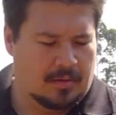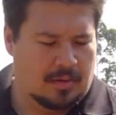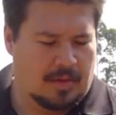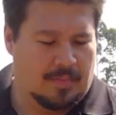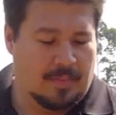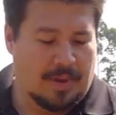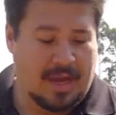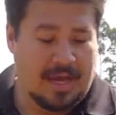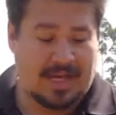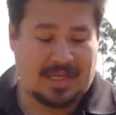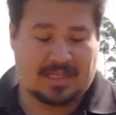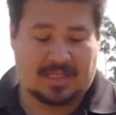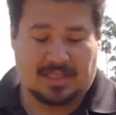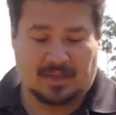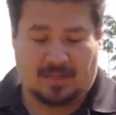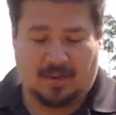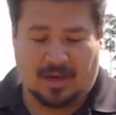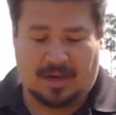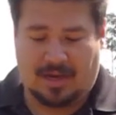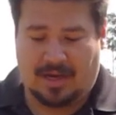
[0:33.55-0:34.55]

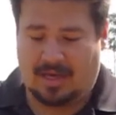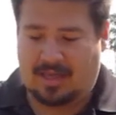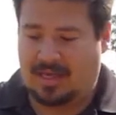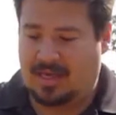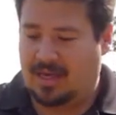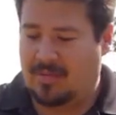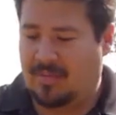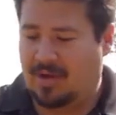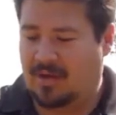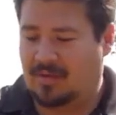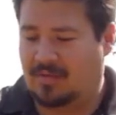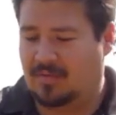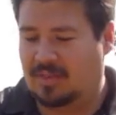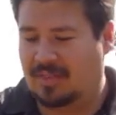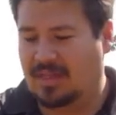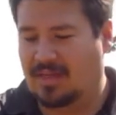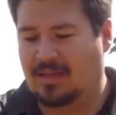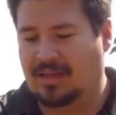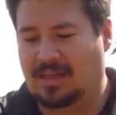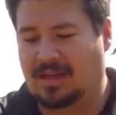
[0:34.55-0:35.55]
amazed by the amount of
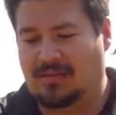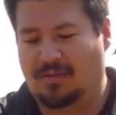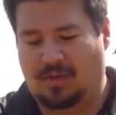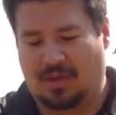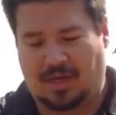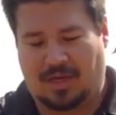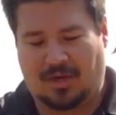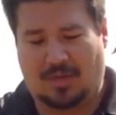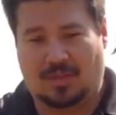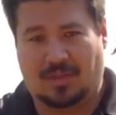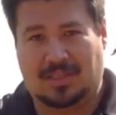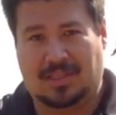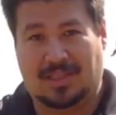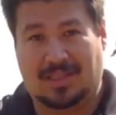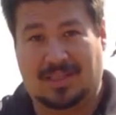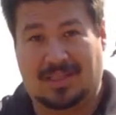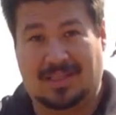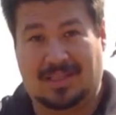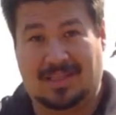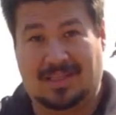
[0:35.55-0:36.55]
skill level that goes
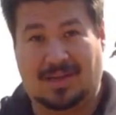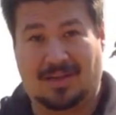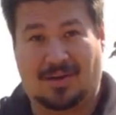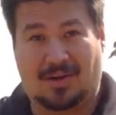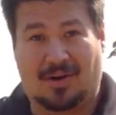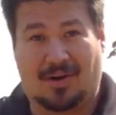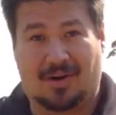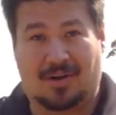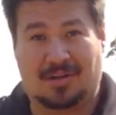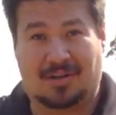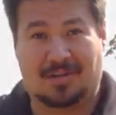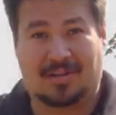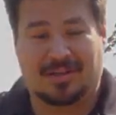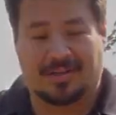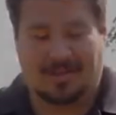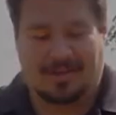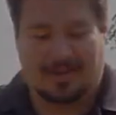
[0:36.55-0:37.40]
into these little cars.